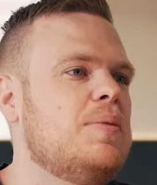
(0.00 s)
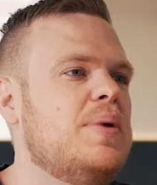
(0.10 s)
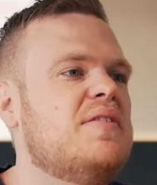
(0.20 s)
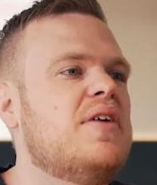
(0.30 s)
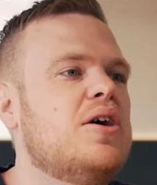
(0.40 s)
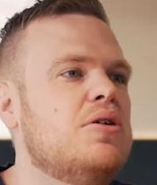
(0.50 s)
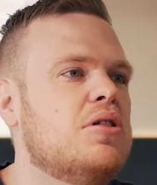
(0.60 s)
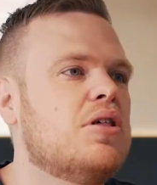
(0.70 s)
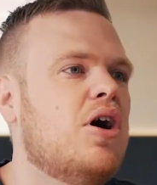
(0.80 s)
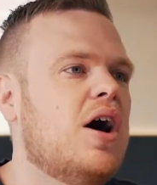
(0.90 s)
the big
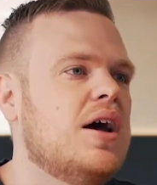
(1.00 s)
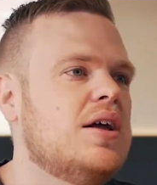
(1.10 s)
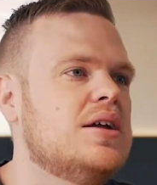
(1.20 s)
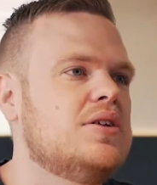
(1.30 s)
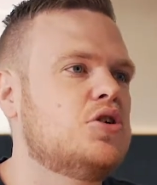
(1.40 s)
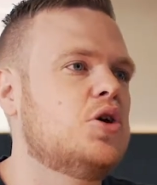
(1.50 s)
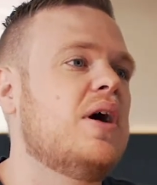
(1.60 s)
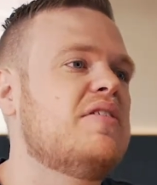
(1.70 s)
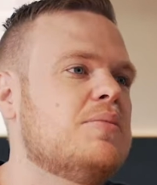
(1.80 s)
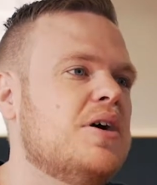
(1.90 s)
values I took
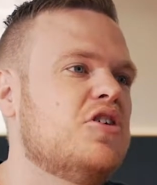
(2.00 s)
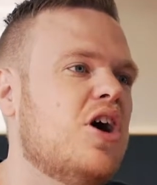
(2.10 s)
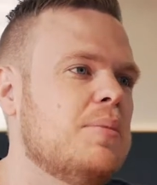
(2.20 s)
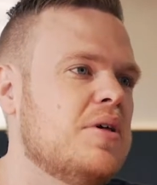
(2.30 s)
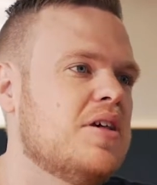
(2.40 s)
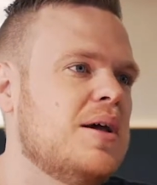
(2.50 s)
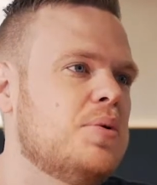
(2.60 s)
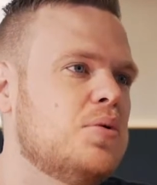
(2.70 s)
away from my time at St.